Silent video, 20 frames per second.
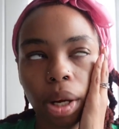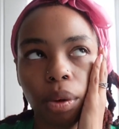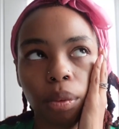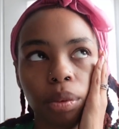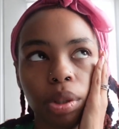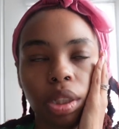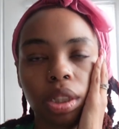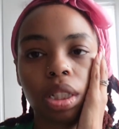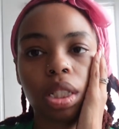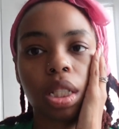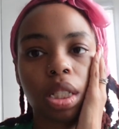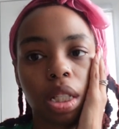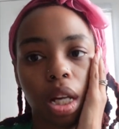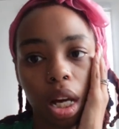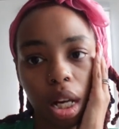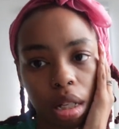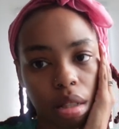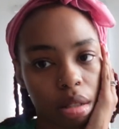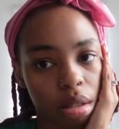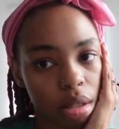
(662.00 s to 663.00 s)
which
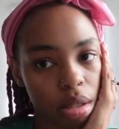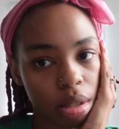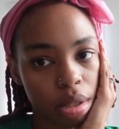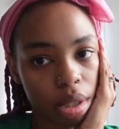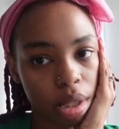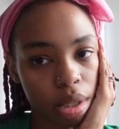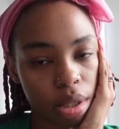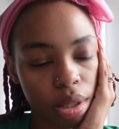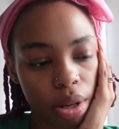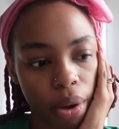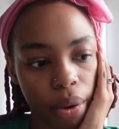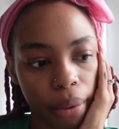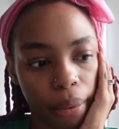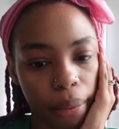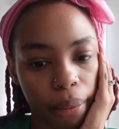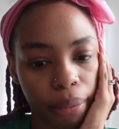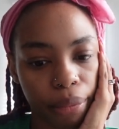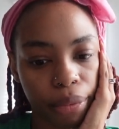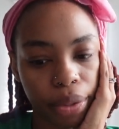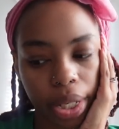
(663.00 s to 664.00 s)
sucks.
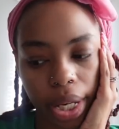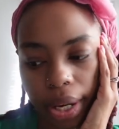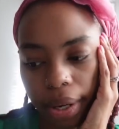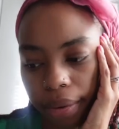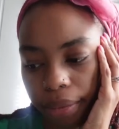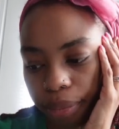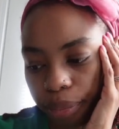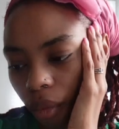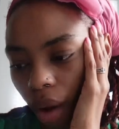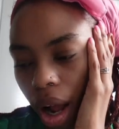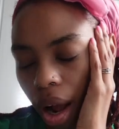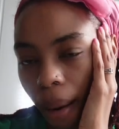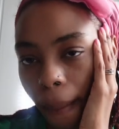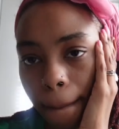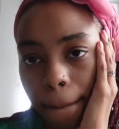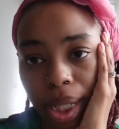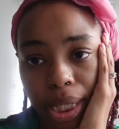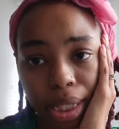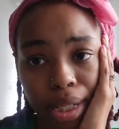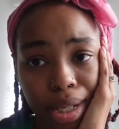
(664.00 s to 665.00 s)
So yeah,
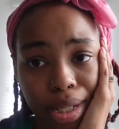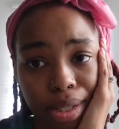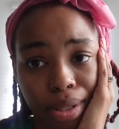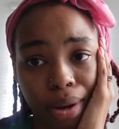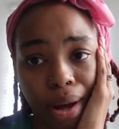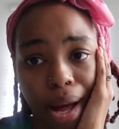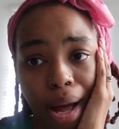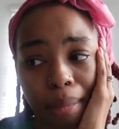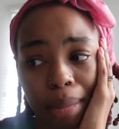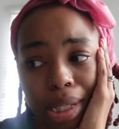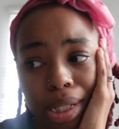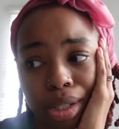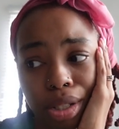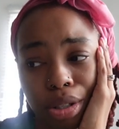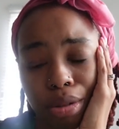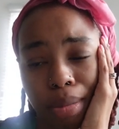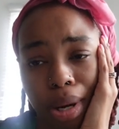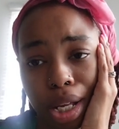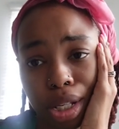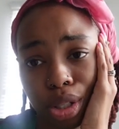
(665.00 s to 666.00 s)
but yeah, so I'm about to
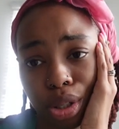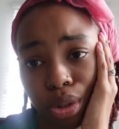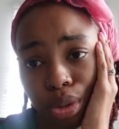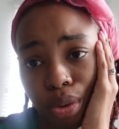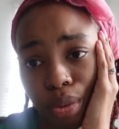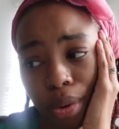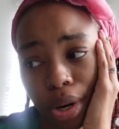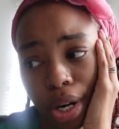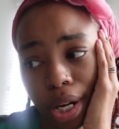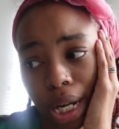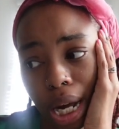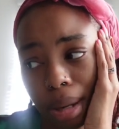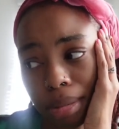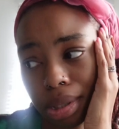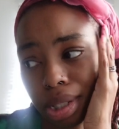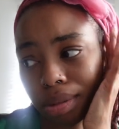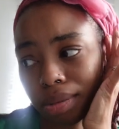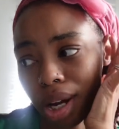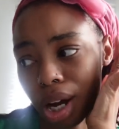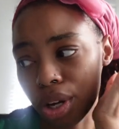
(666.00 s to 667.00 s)
do my schoolwork. I'm
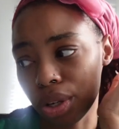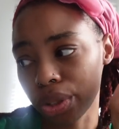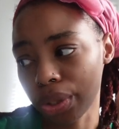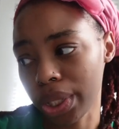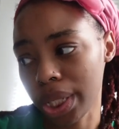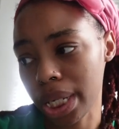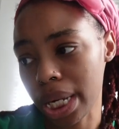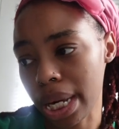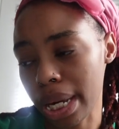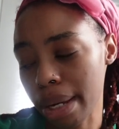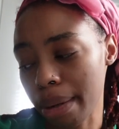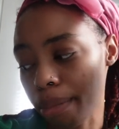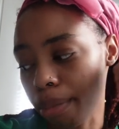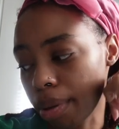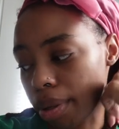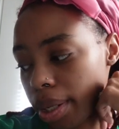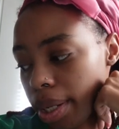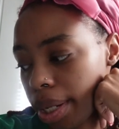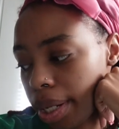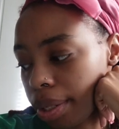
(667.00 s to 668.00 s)
still not hungry yet,
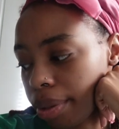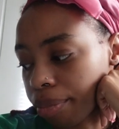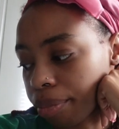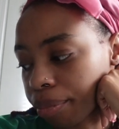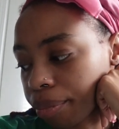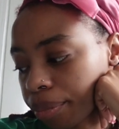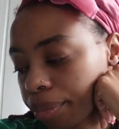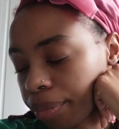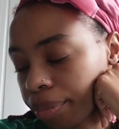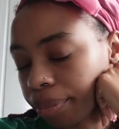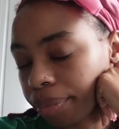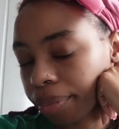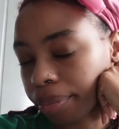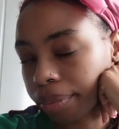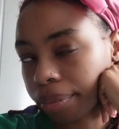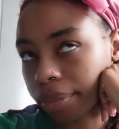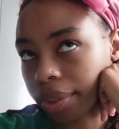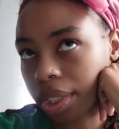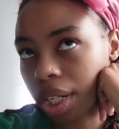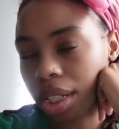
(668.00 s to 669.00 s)
but
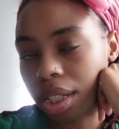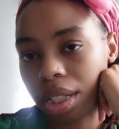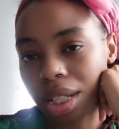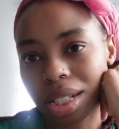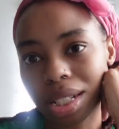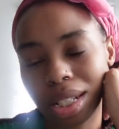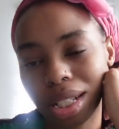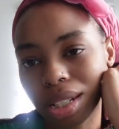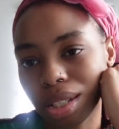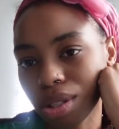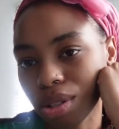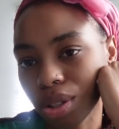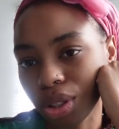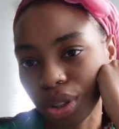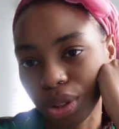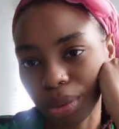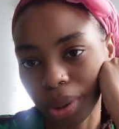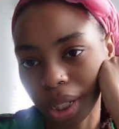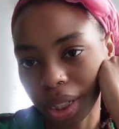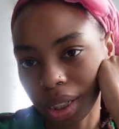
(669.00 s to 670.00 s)
let's get the
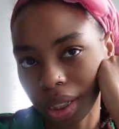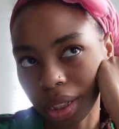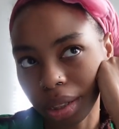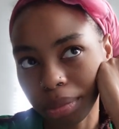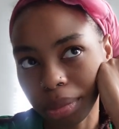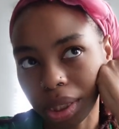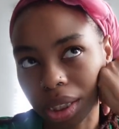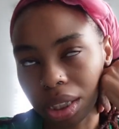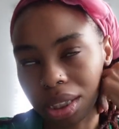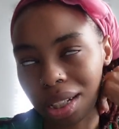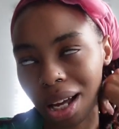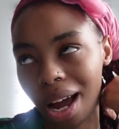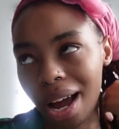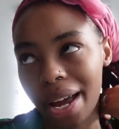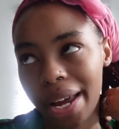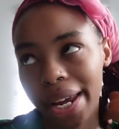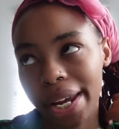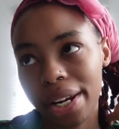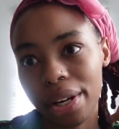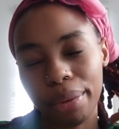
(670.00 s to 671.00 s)
schoolwork done because I
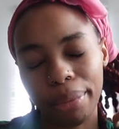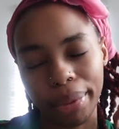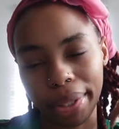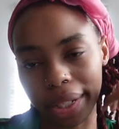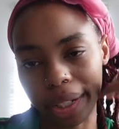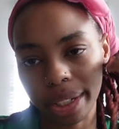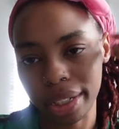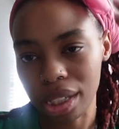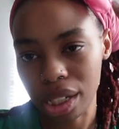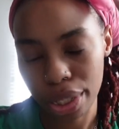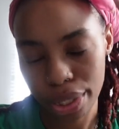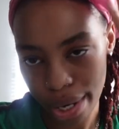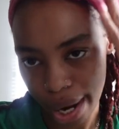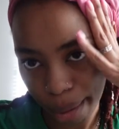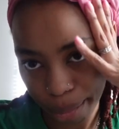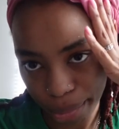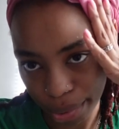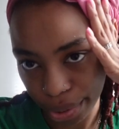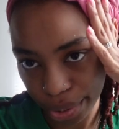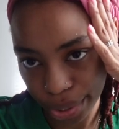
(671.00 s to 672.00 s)
hate reading these
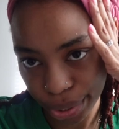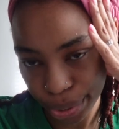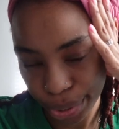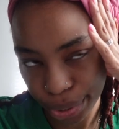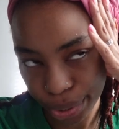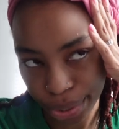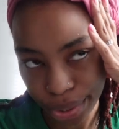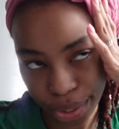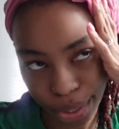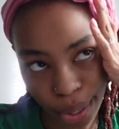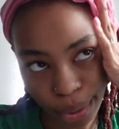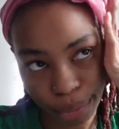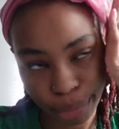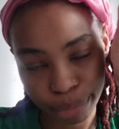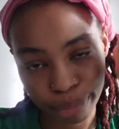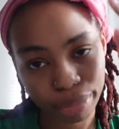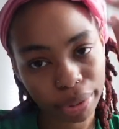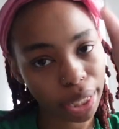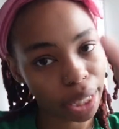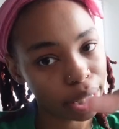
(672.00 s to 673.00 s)
chapters. So
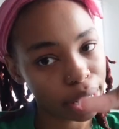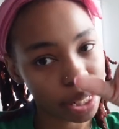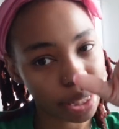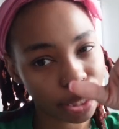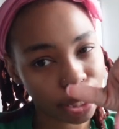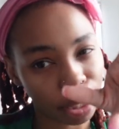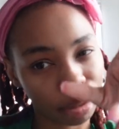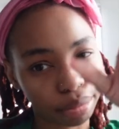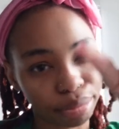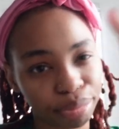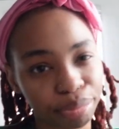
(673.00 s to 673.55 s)
let's go.